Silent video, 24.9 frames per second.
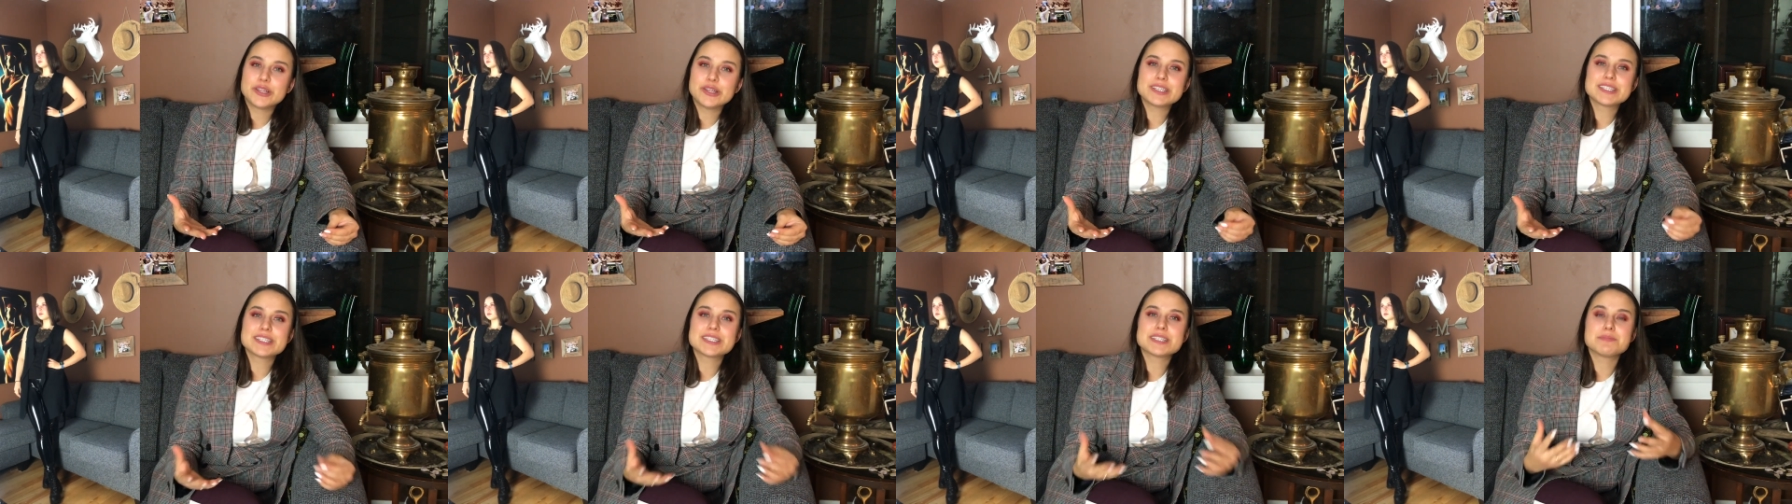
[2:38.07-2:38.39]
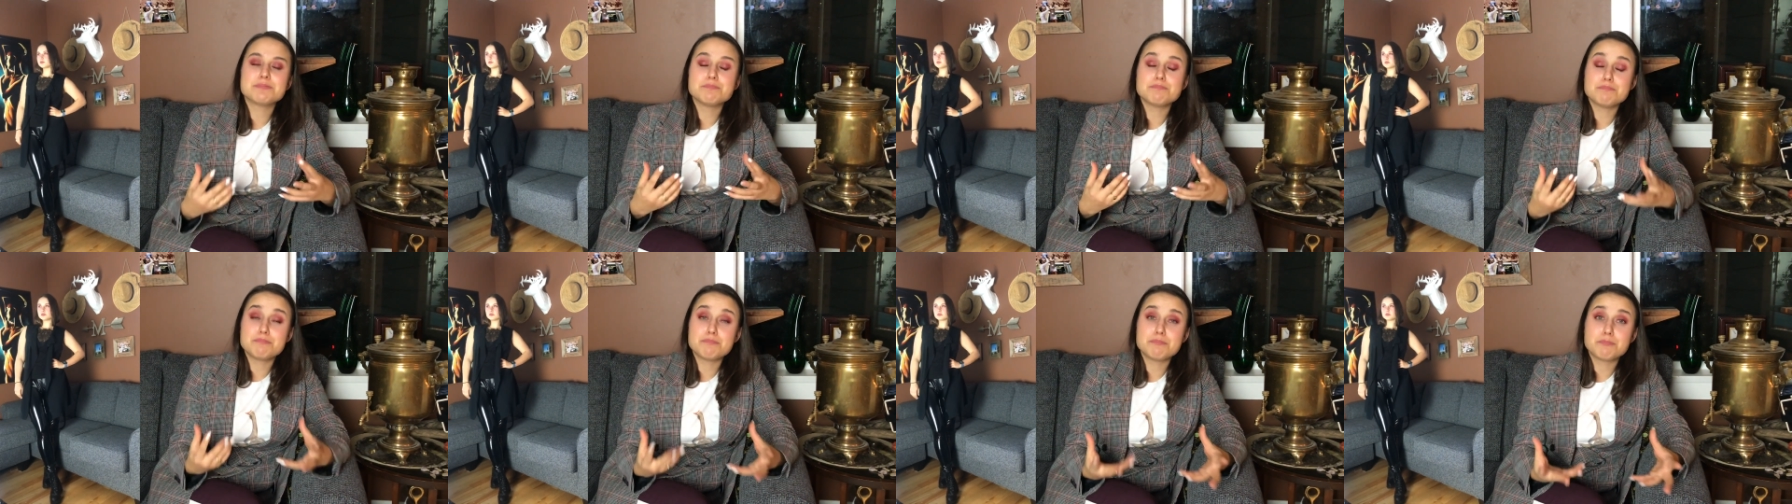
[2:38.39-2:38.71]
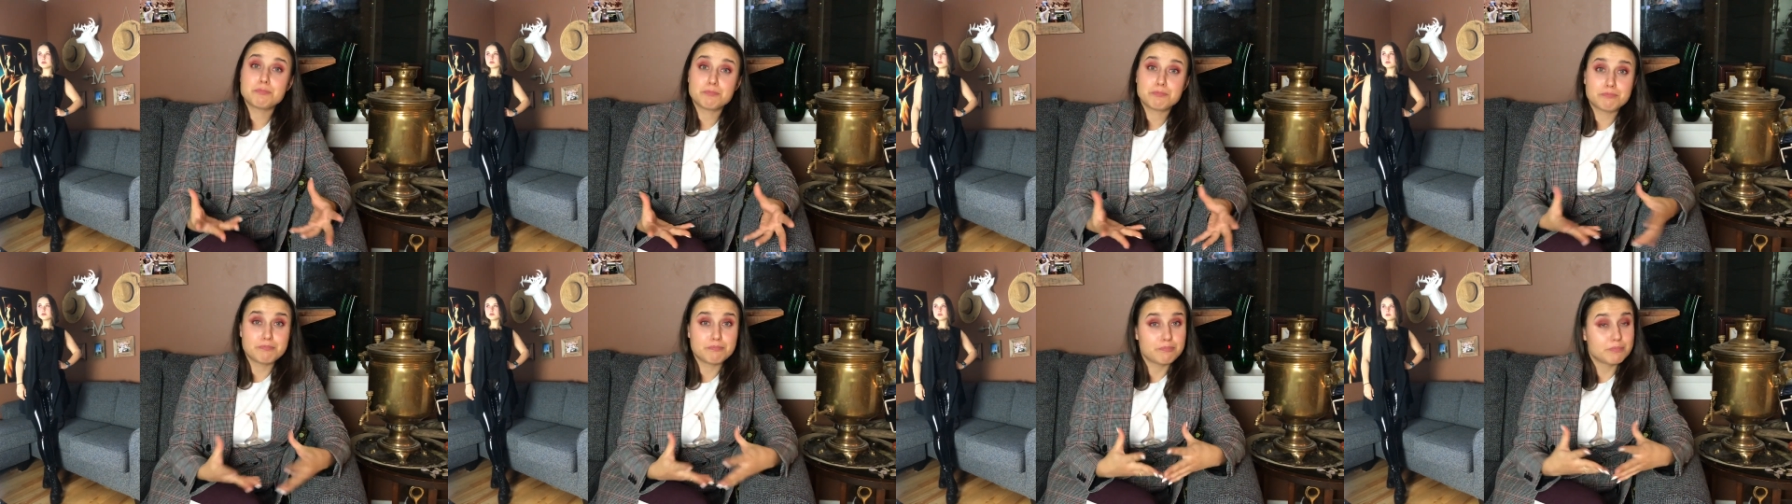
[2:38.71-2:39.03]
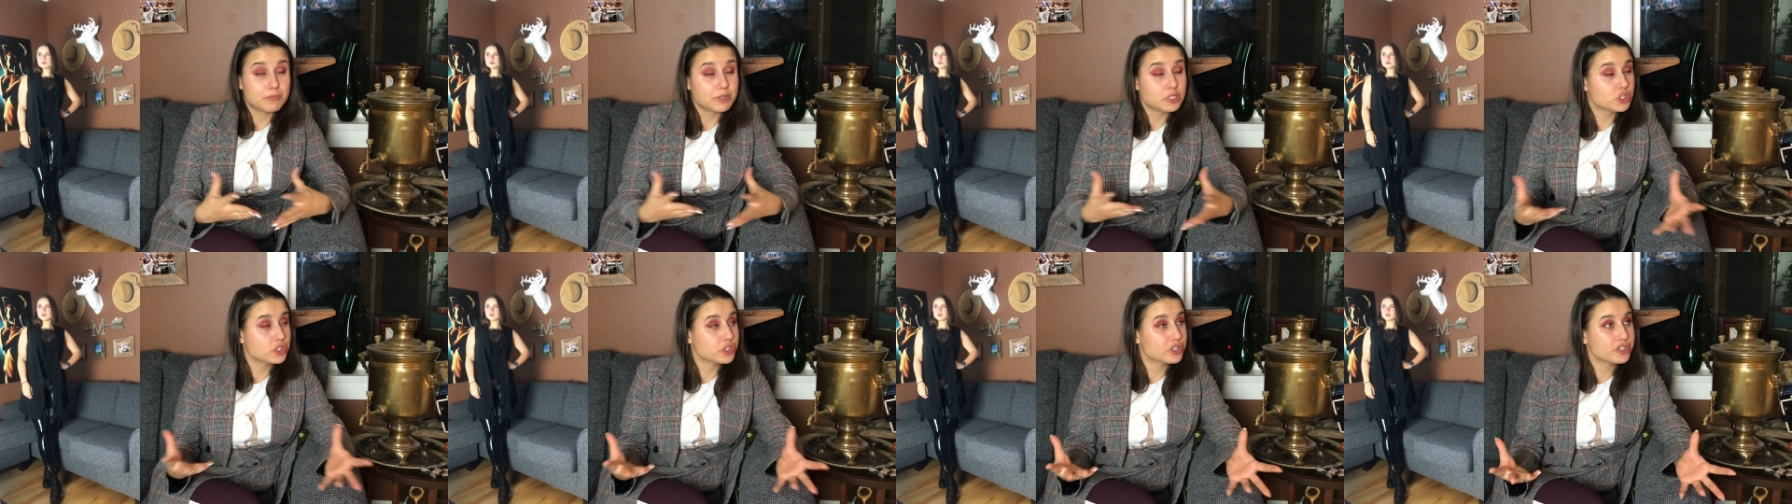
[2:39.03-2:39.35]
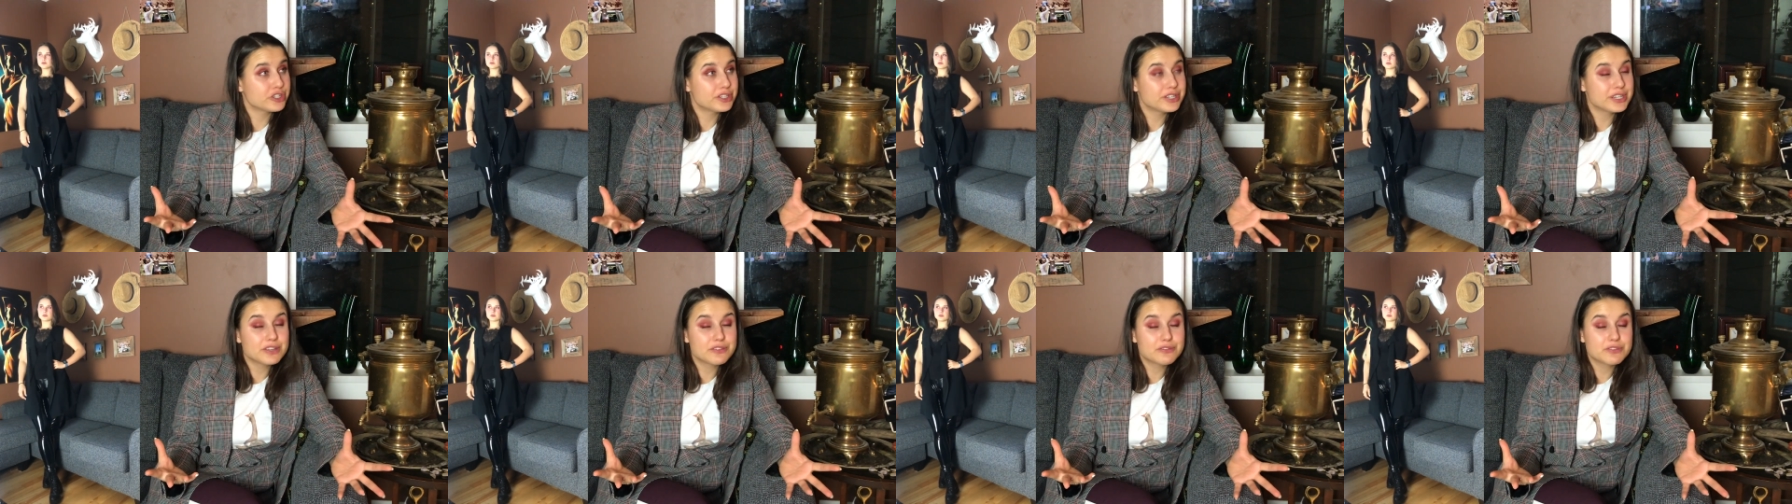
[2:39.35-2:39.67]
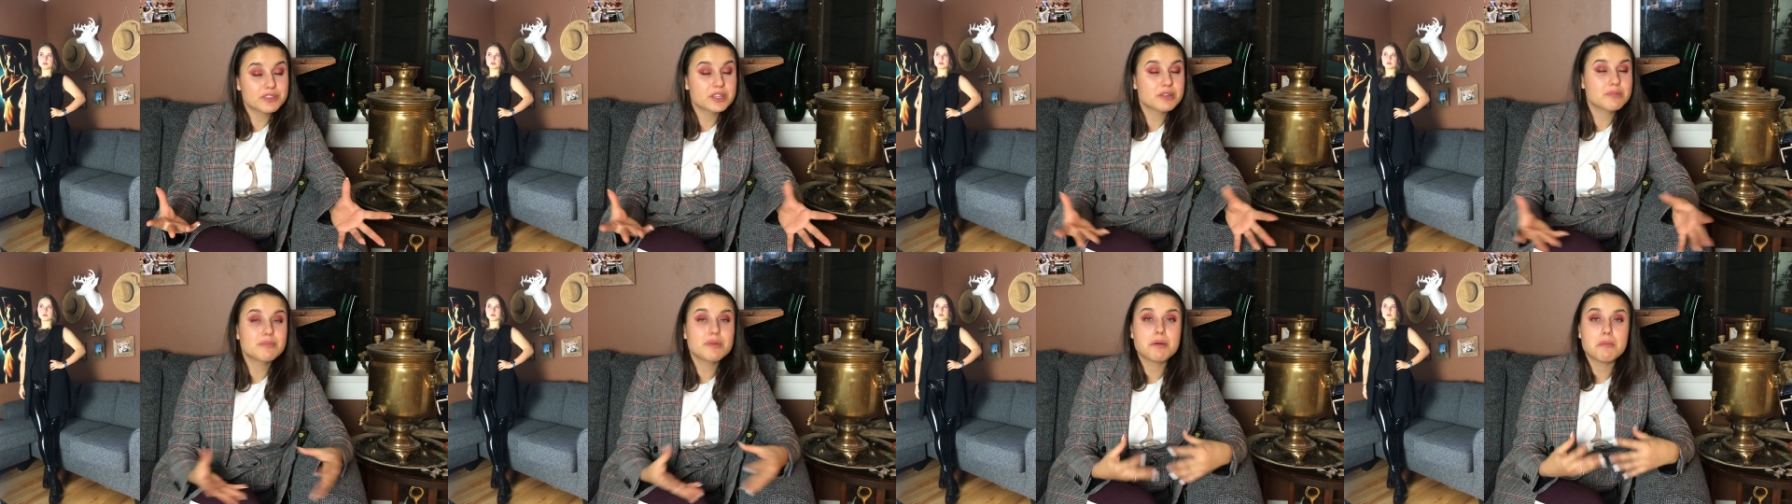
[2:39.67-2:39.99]
looks, majority
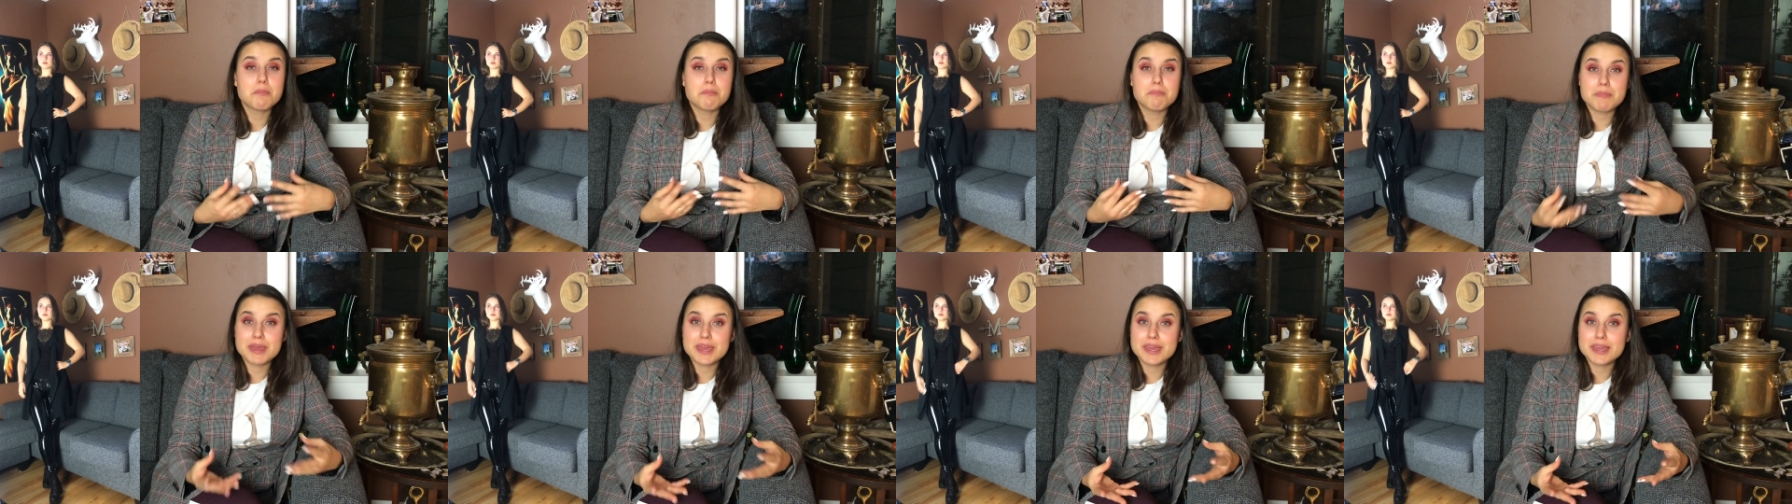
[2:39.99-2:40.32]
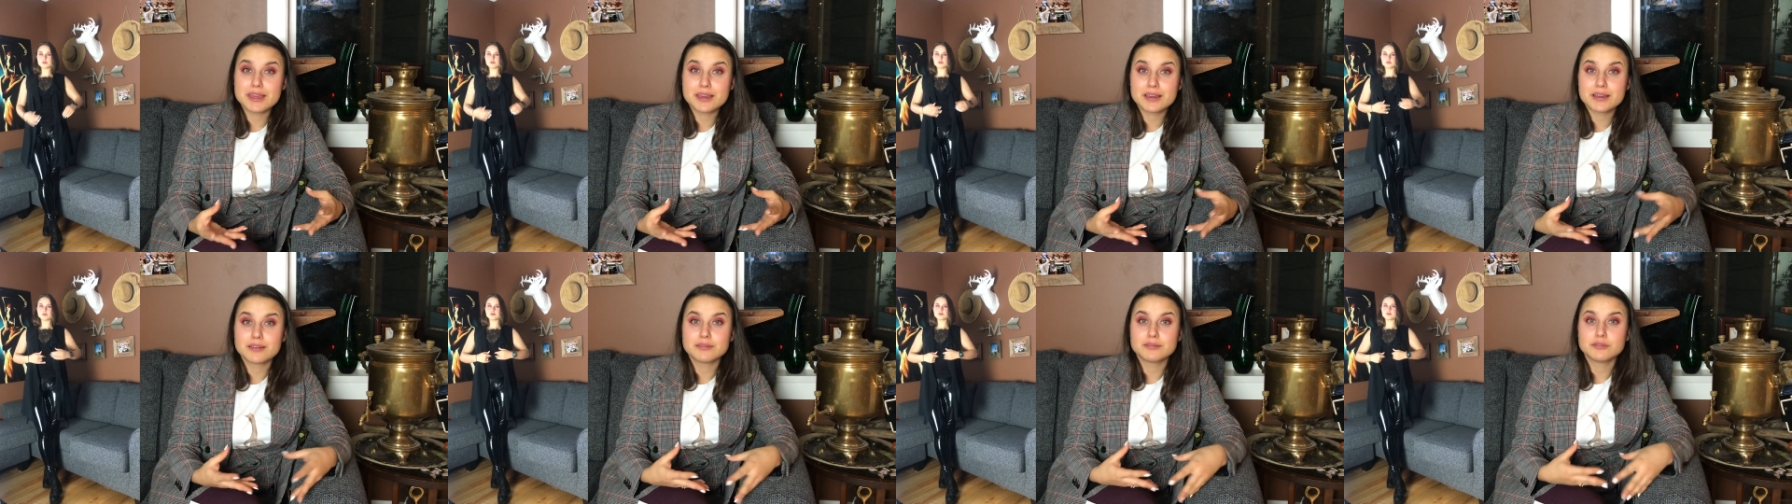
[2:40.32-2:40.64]
of them make